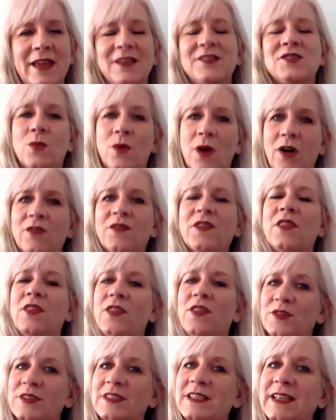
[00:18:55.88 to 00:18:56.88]
12th and
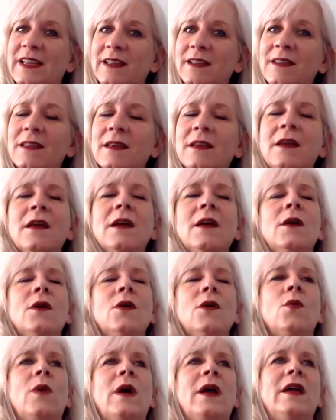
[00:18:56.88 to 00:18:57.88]
13th,
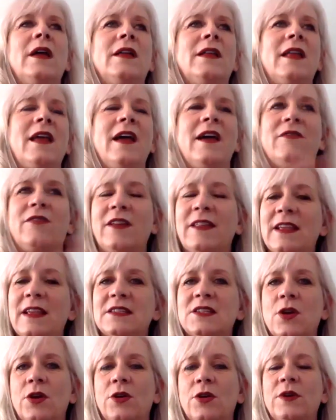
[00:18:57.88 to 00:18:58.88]
when
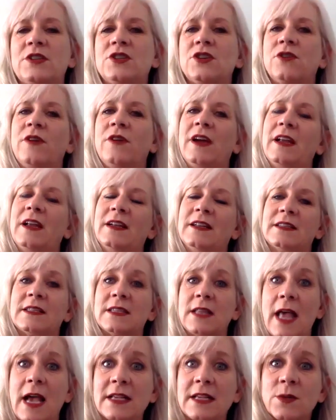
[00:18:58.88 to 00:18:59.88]
everything's going retrograde.
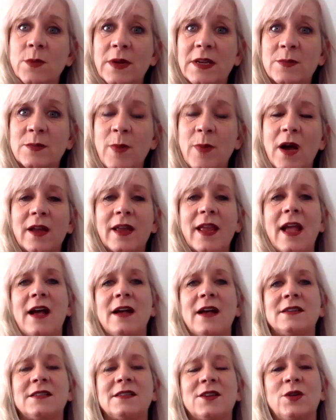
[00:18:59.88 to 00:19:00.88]
It's last week's
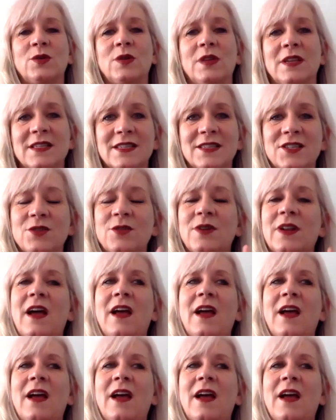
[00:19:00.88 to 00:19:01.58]
podcast. Go listen to it.